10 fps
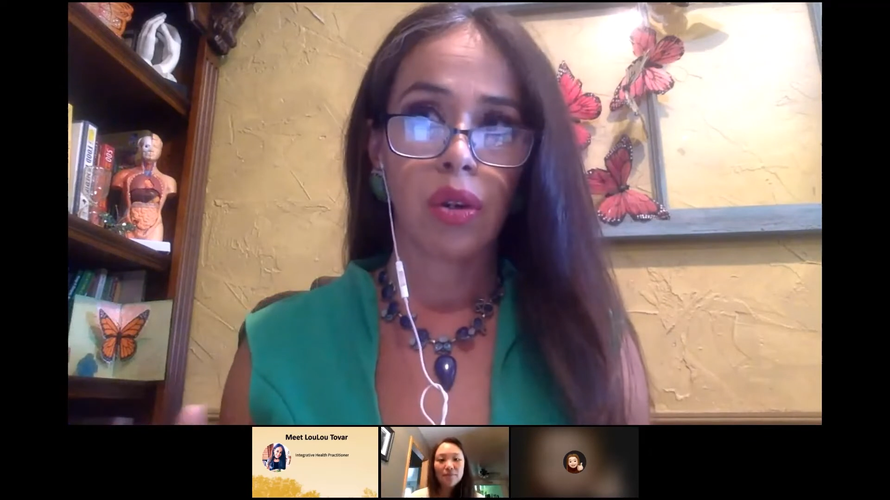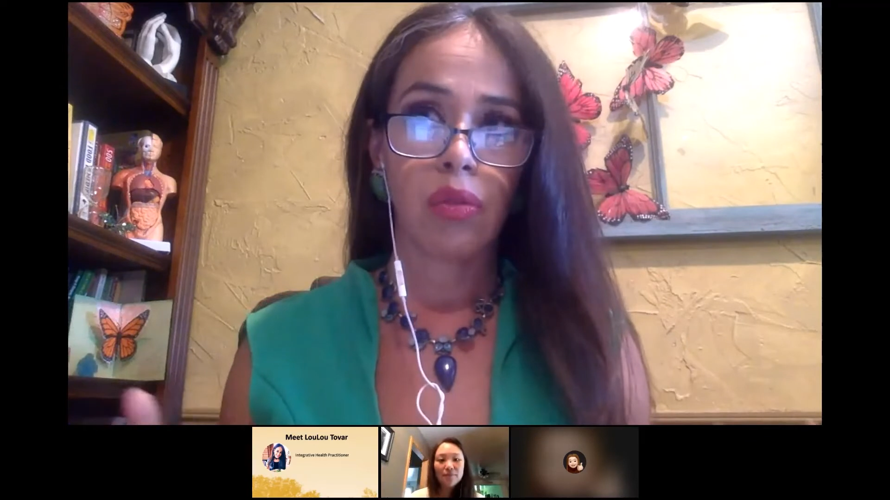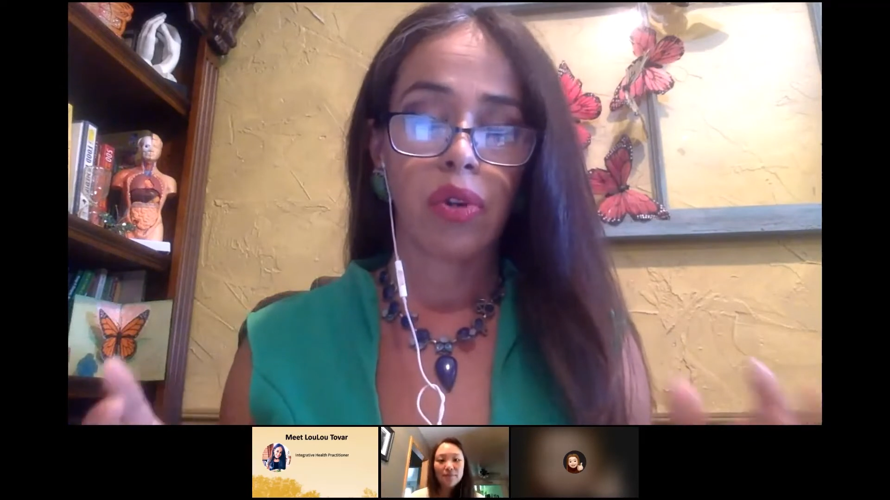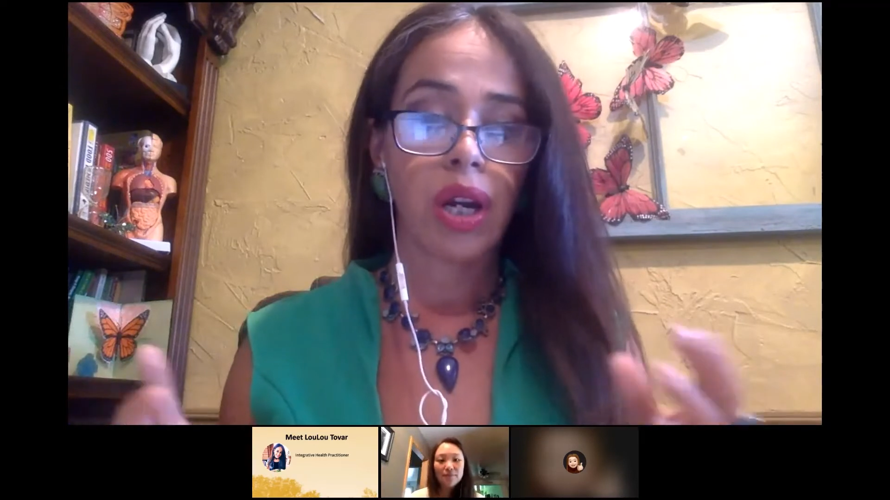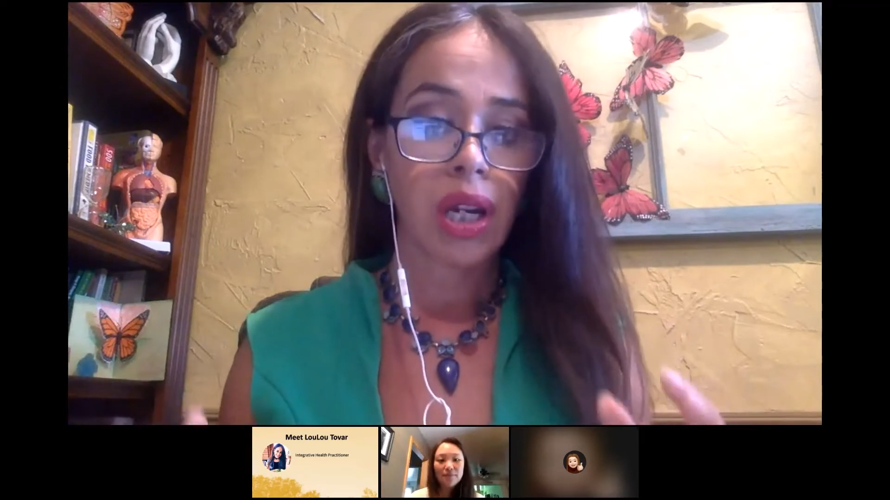
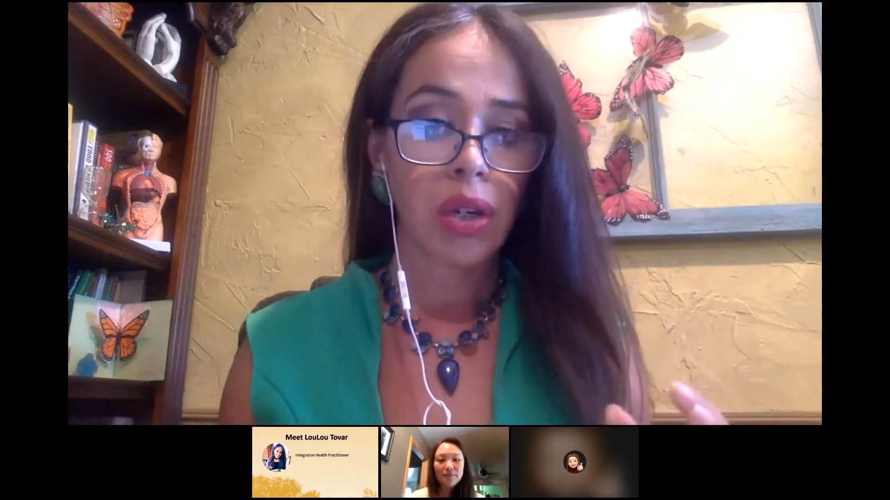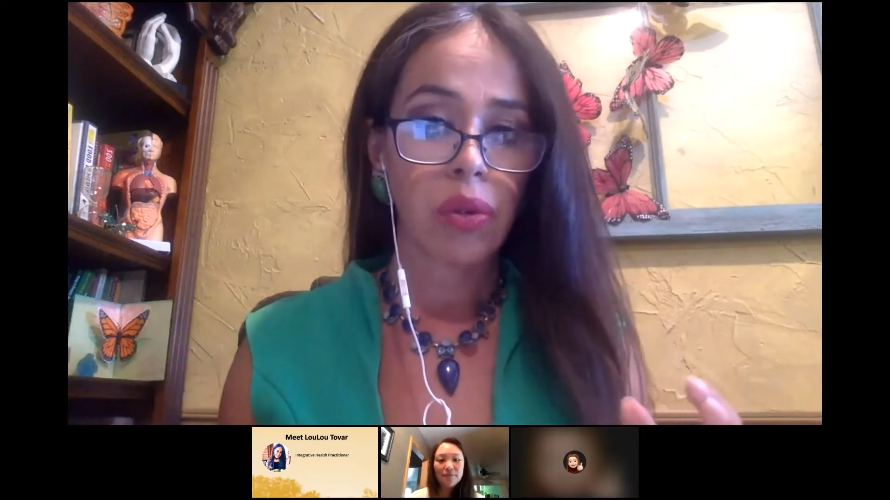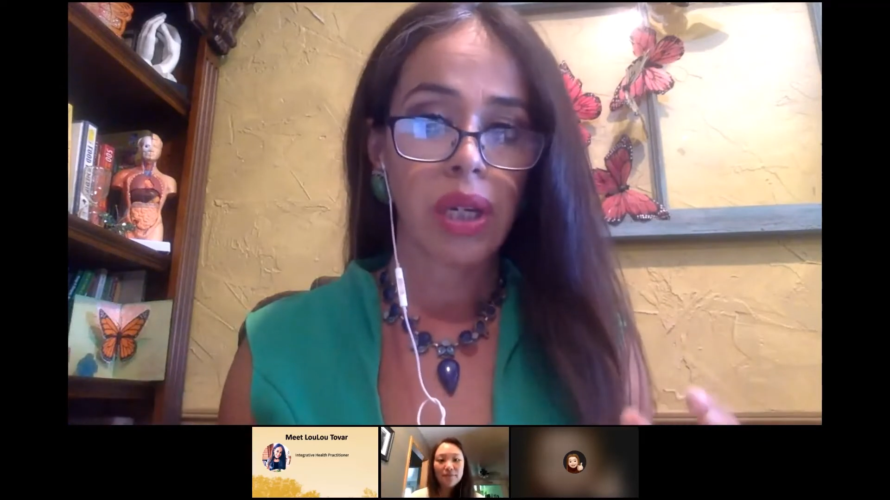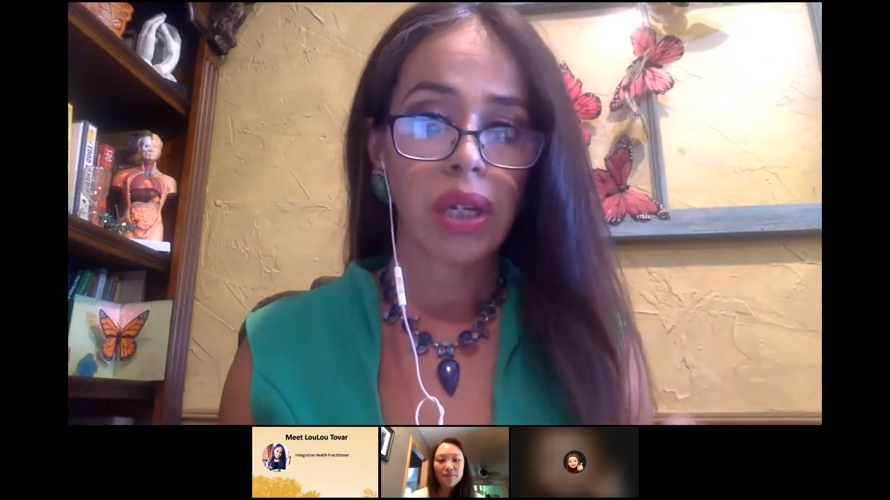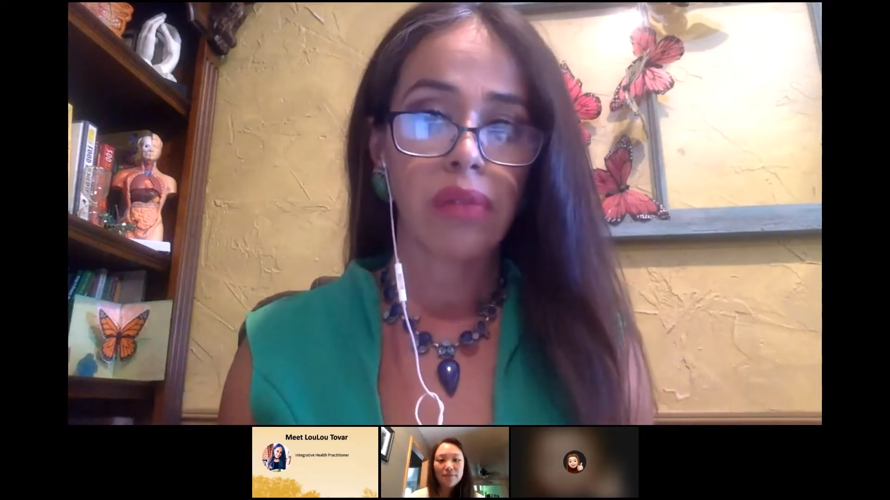we're
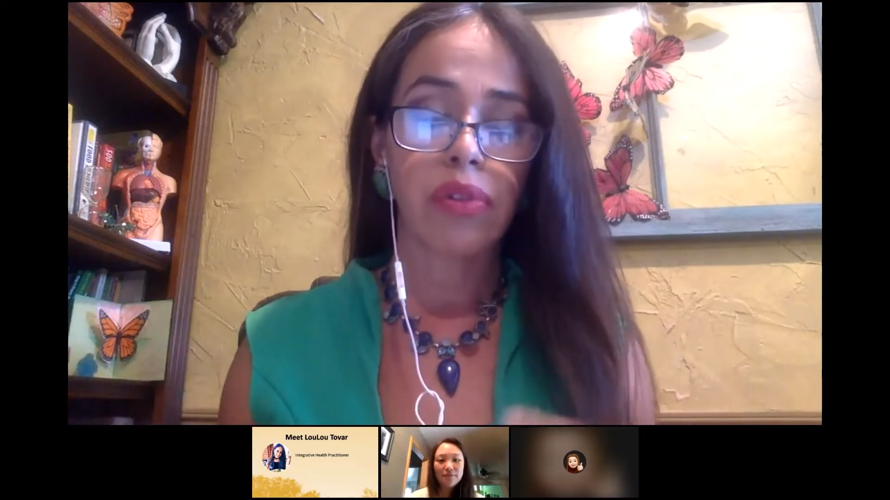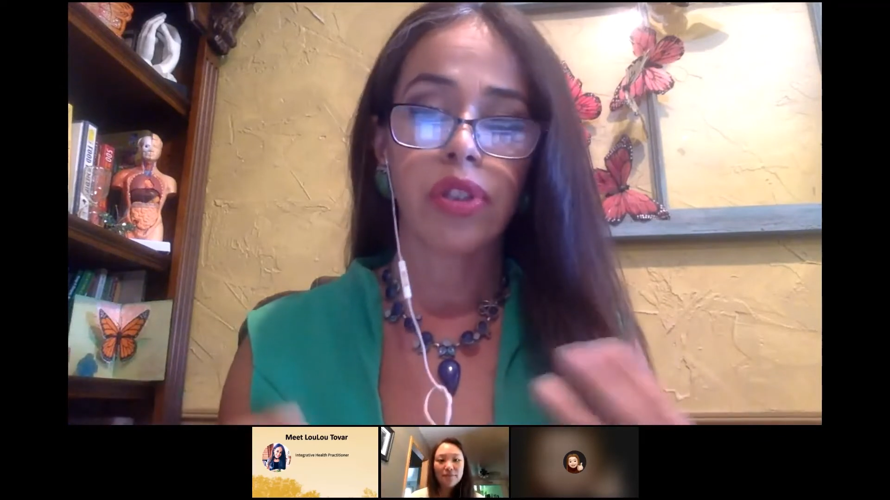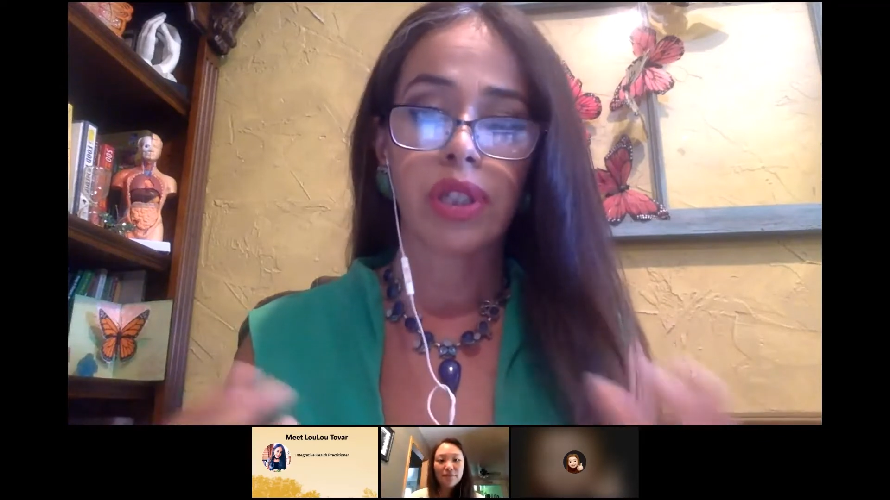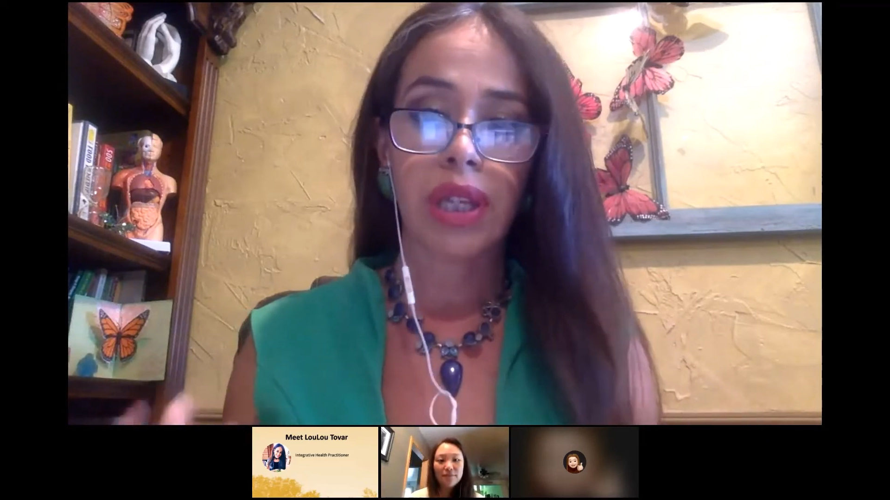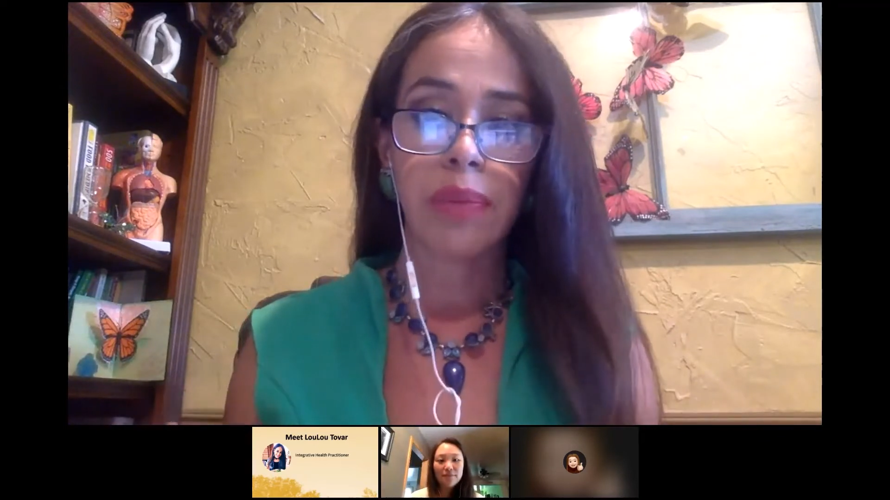hungry, if we're
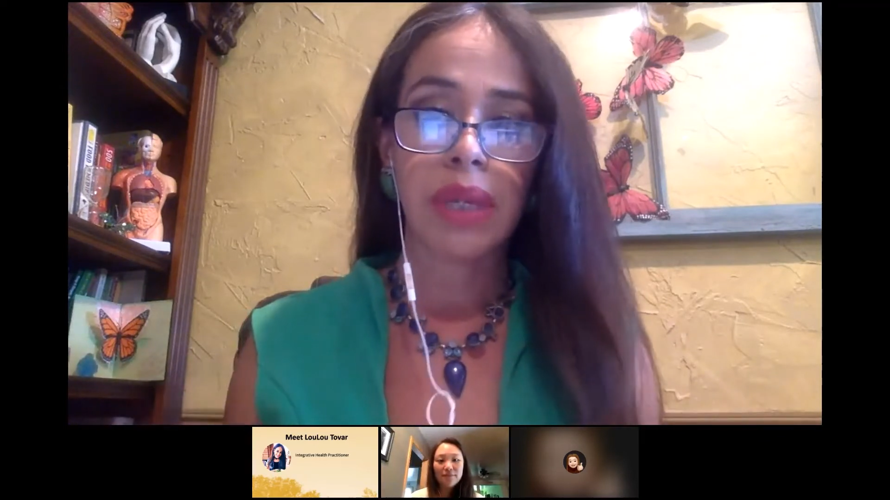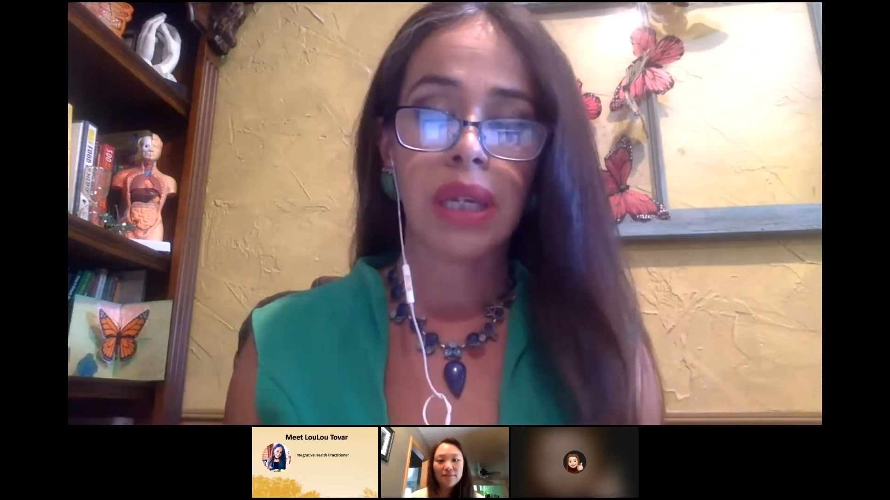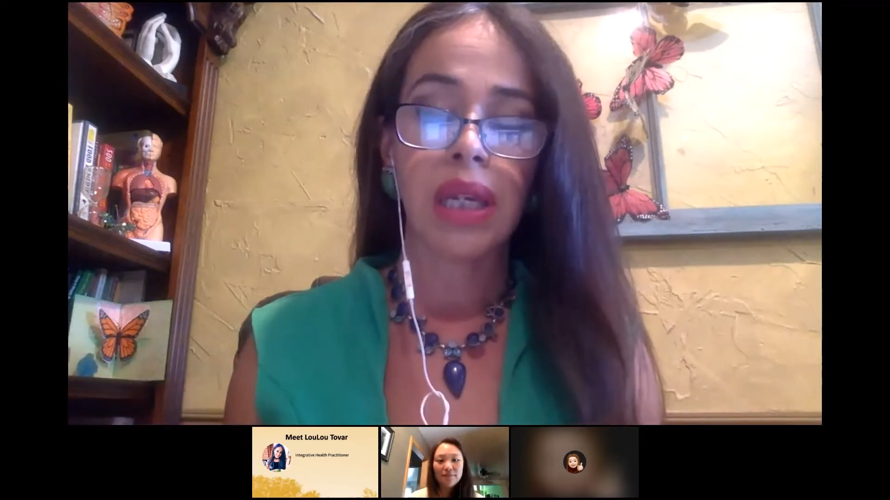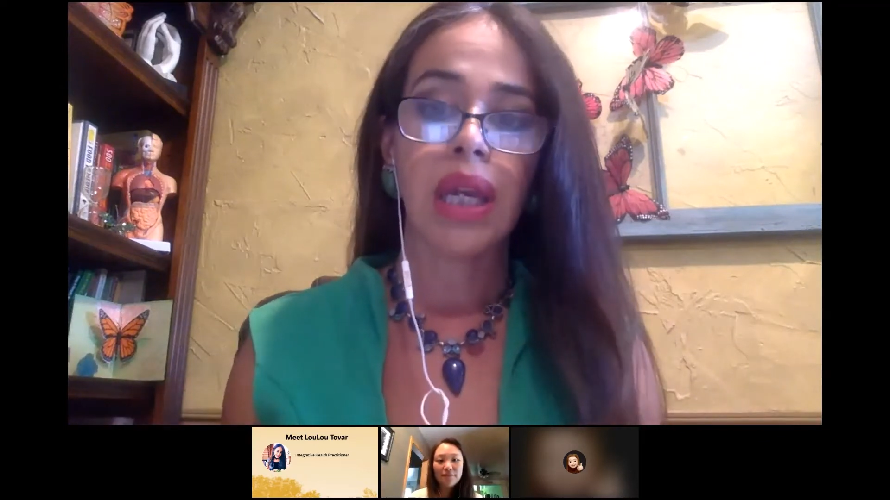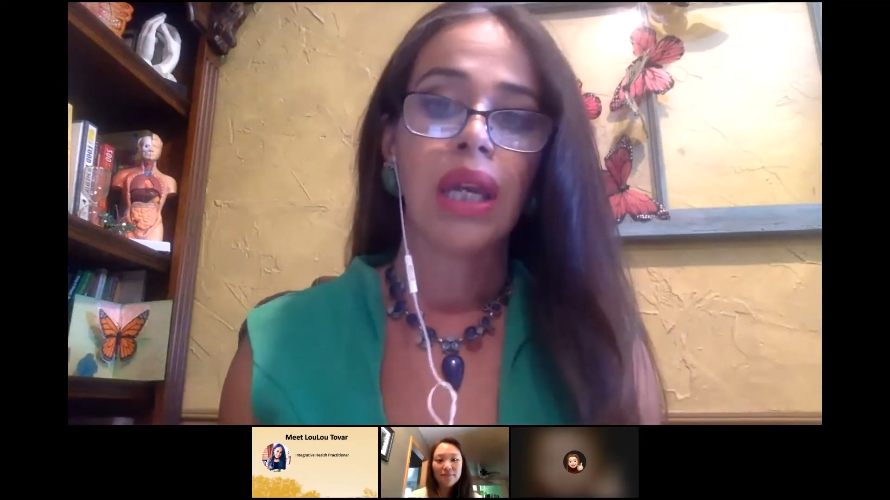
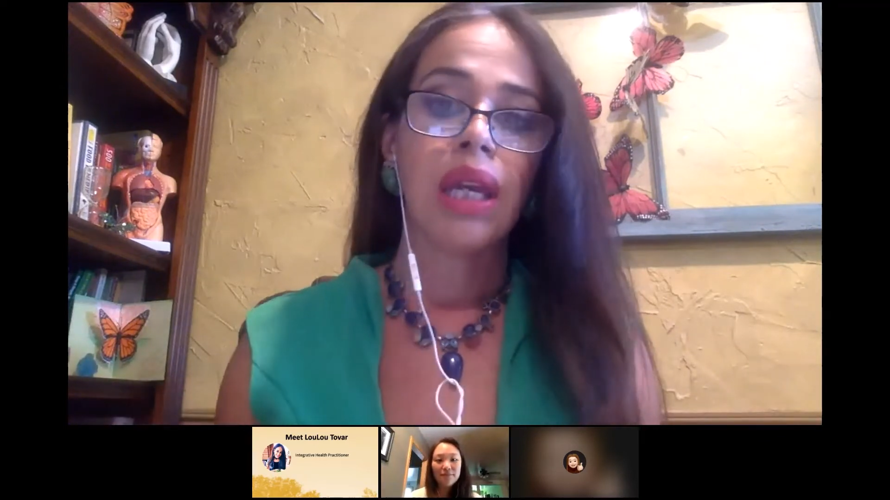sleepy,